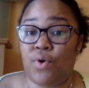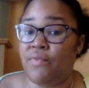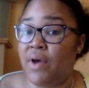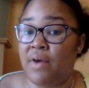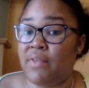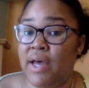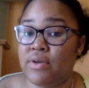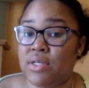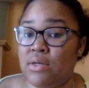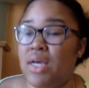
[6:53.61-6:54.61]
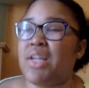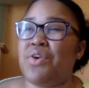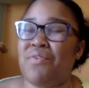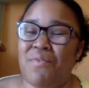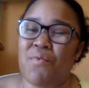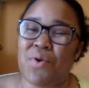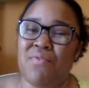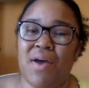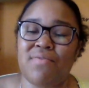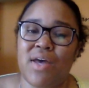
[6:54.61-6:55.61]
$45,000, a little over
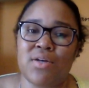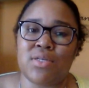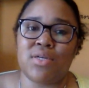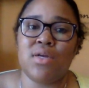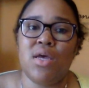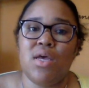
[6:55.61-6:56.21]
$45,000.